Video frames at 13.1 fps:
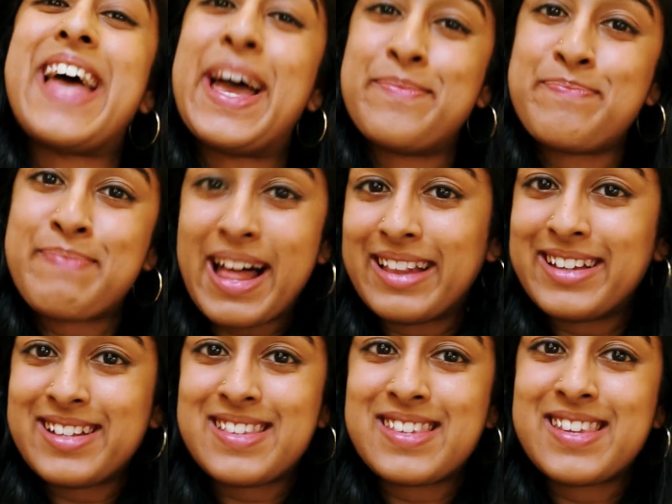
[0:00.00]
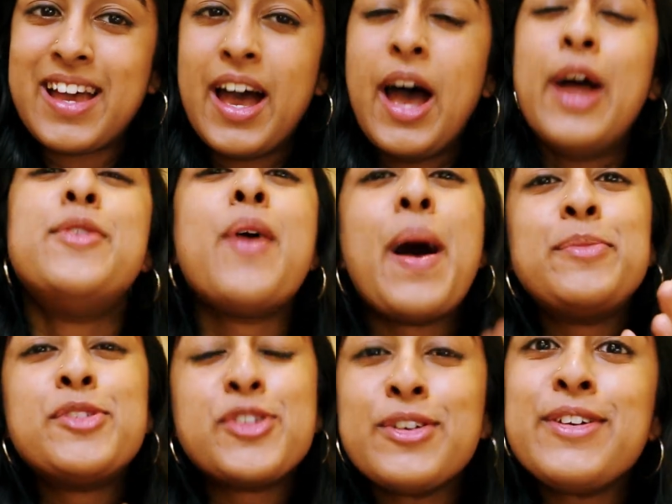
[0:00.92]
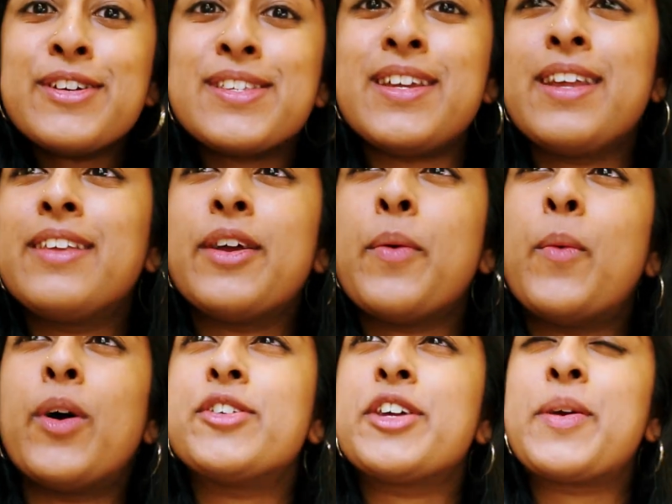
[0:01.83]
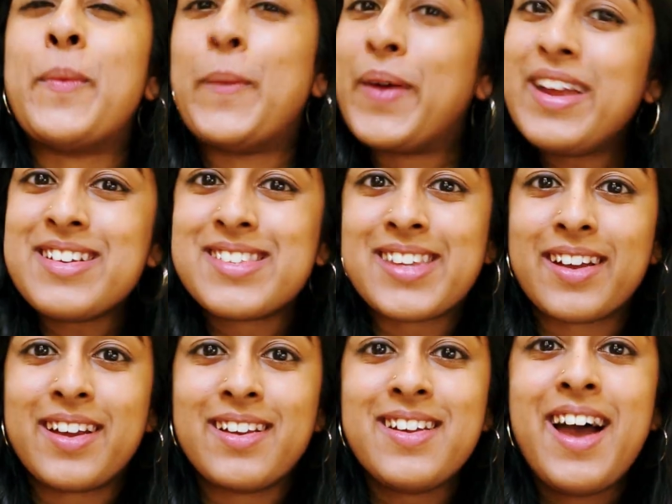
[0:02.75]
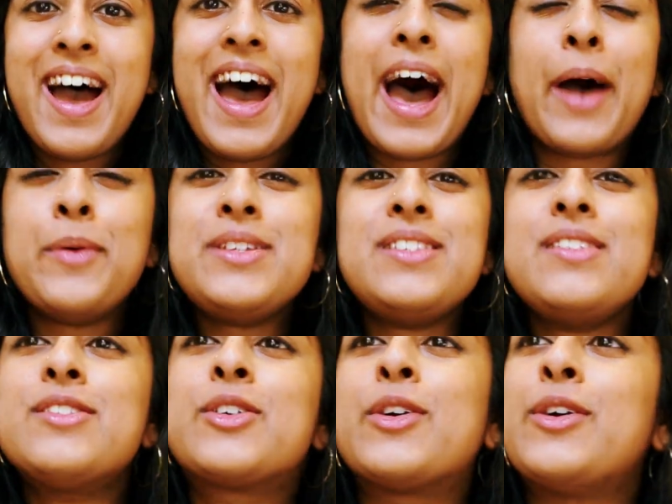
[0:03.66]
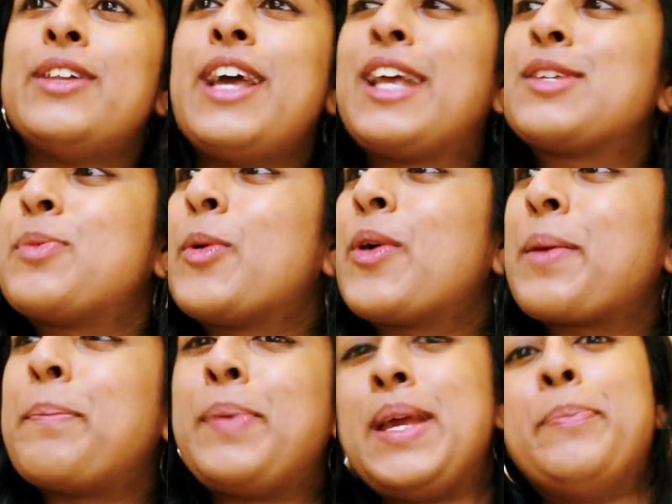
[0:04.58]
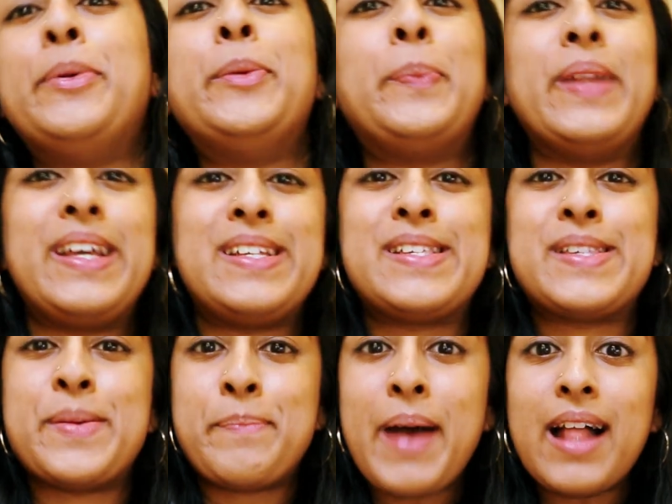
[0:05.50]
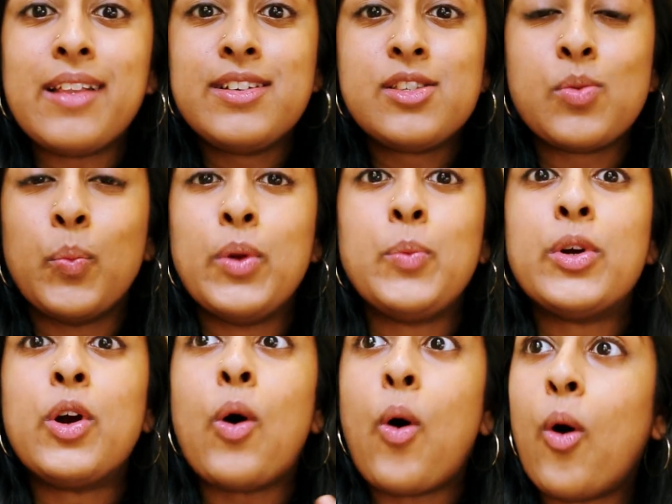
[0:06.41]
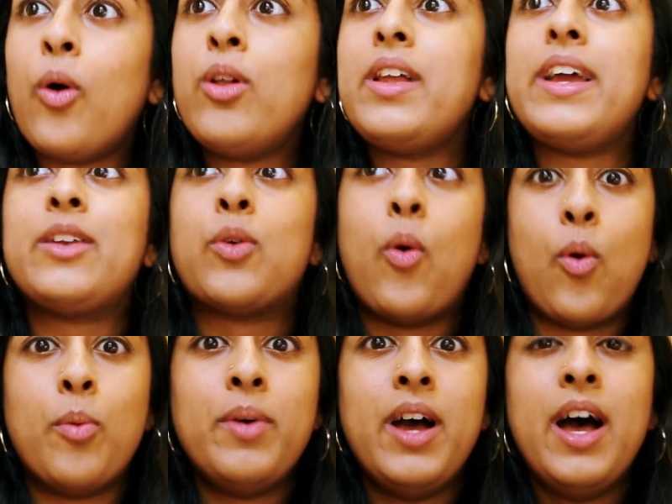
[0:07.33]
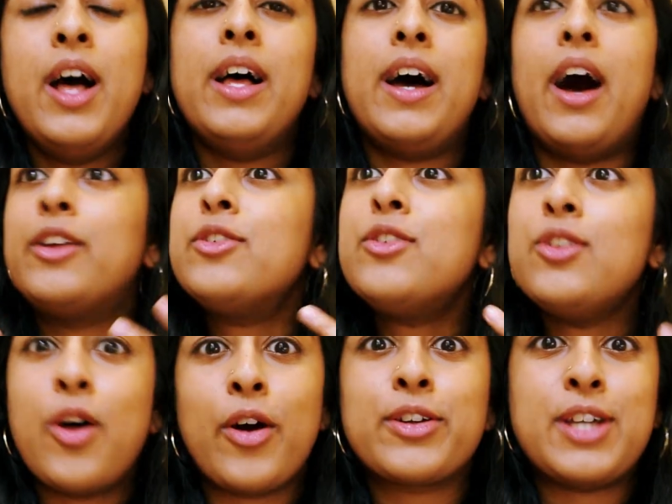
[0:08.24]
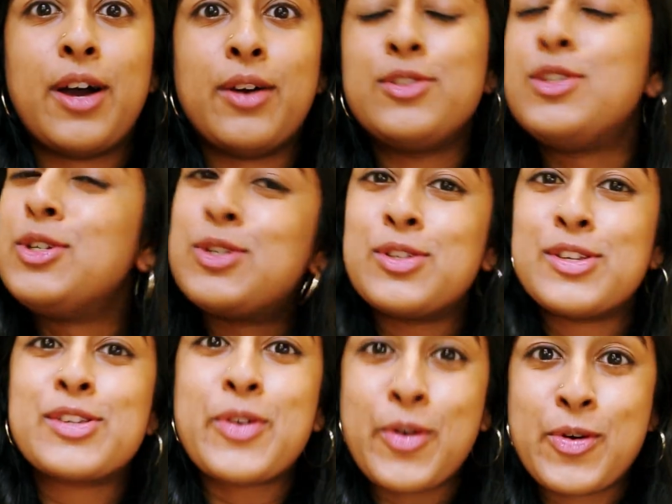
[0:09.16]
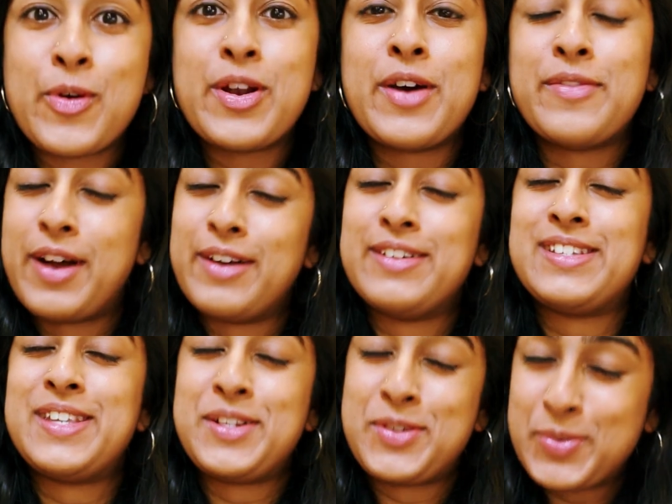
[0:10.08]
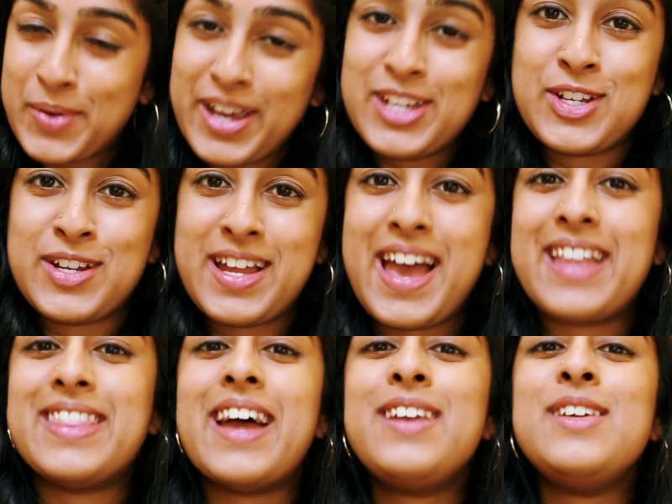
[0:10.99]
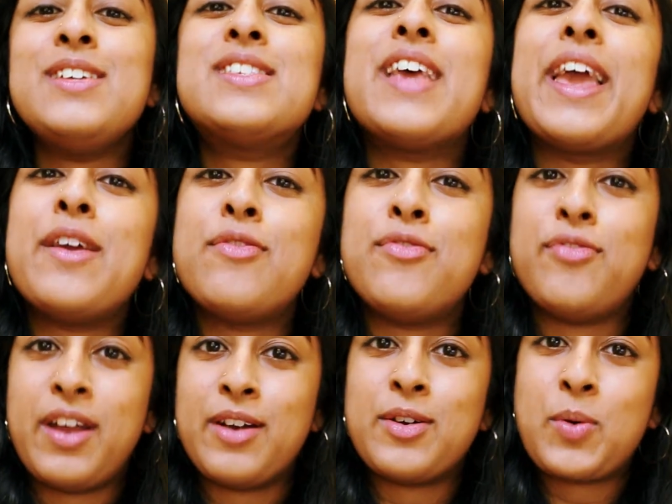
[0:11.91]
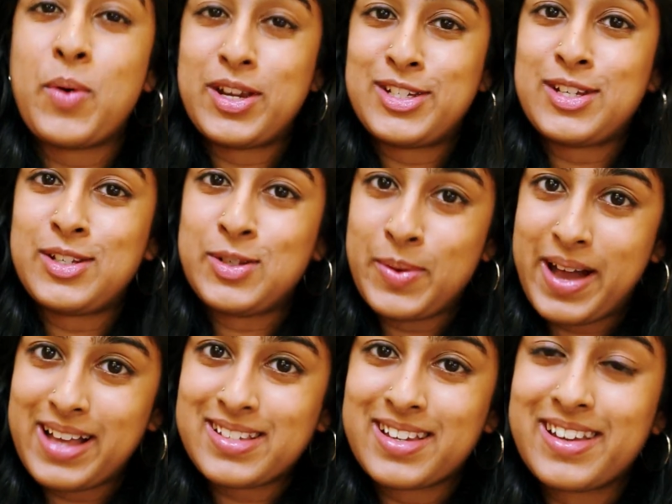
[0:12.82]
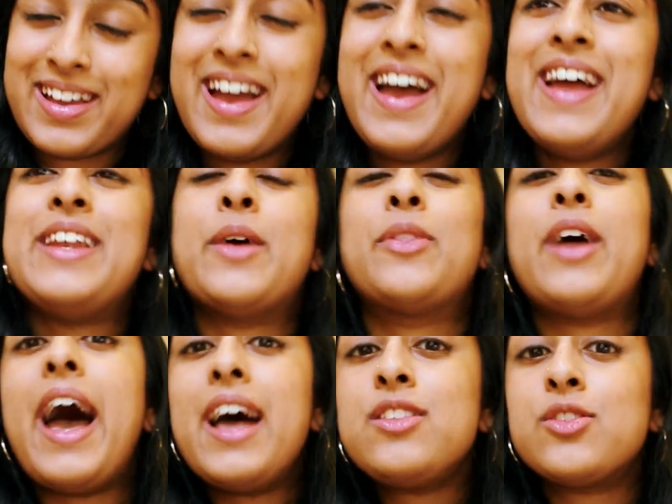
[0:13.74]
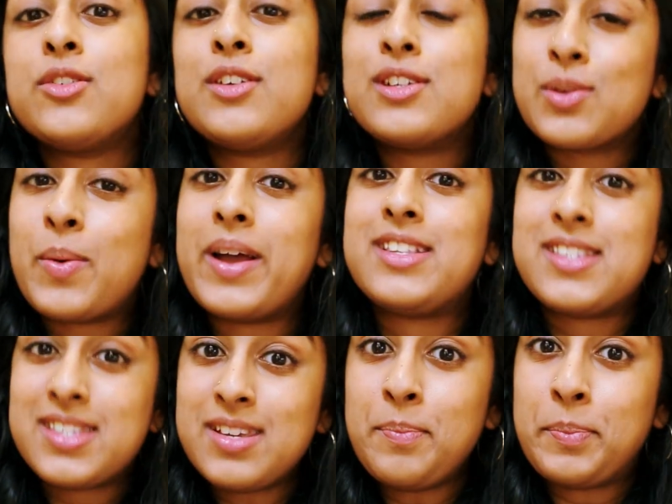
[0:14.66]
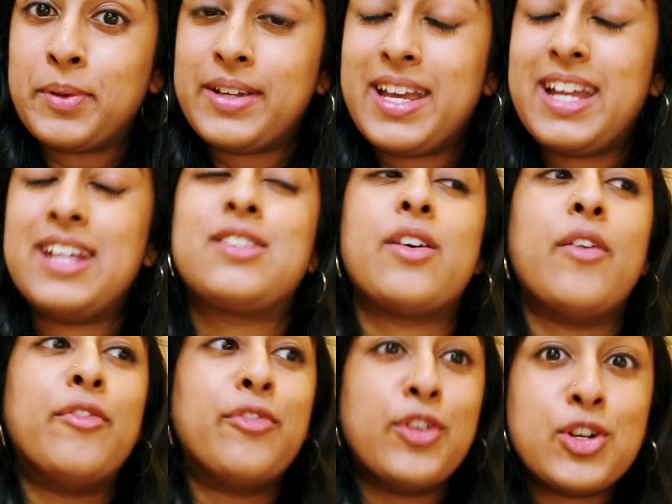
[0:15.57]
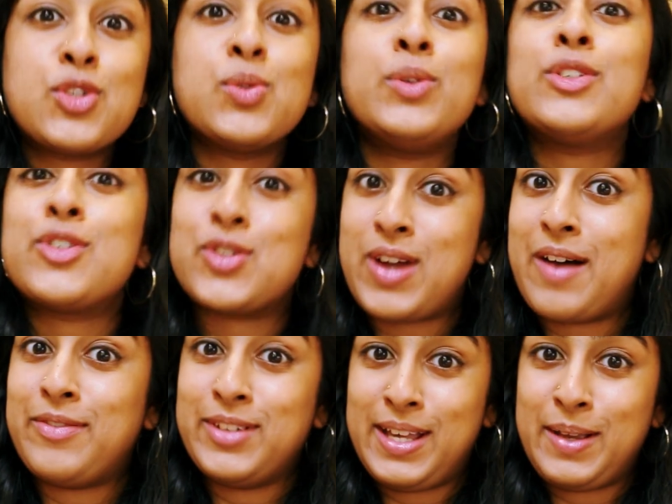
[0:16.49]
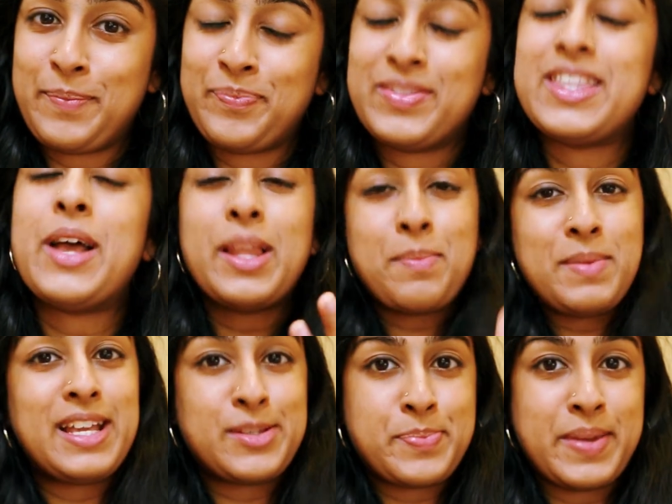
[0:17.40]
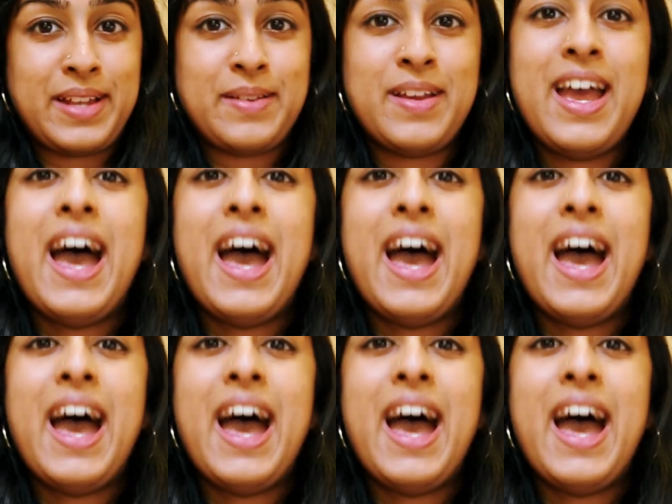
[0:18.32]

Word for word: and palates. Now, I'm sure you're sitting there wondering, wait a second, how is this girl exploring people, places, and palates when we're all at home under lockdown due to this coronavirus situation? And that is a fair question to ask. Now, the answer is quite simple. It is virtual traveling. Now let me explain.